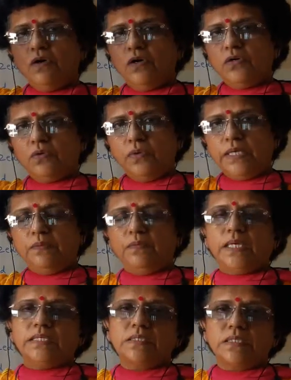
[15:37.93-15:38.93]
or to
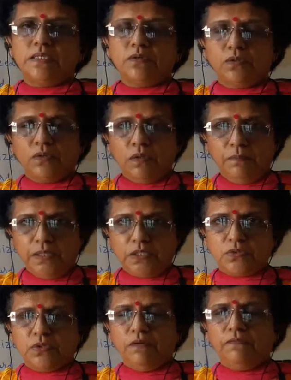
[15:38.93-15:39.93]
invest into the
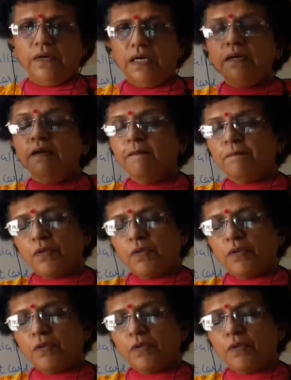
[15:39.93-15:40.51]
mutual fund